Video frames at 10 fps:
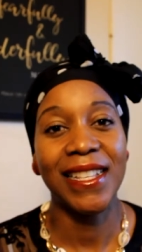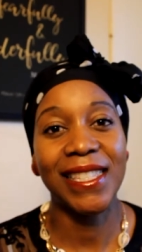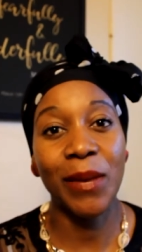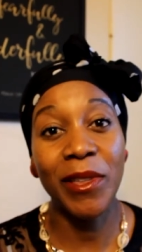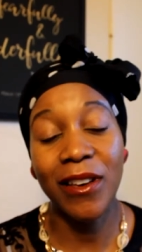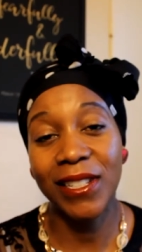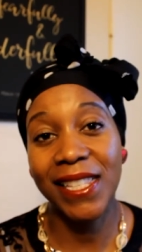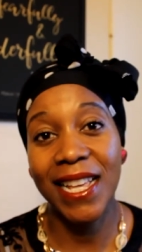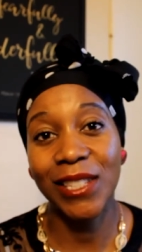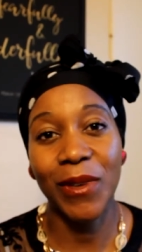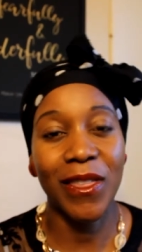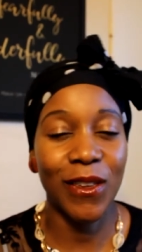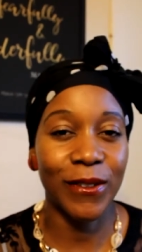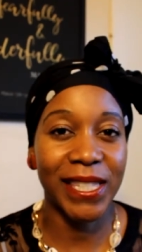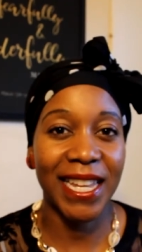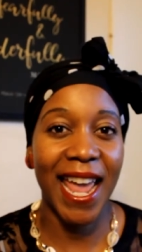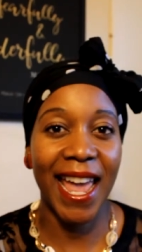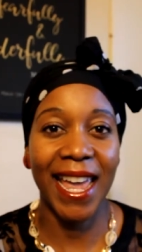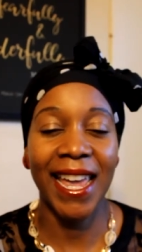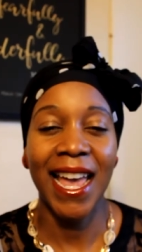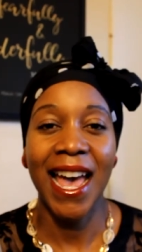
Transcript: some of those things with you today.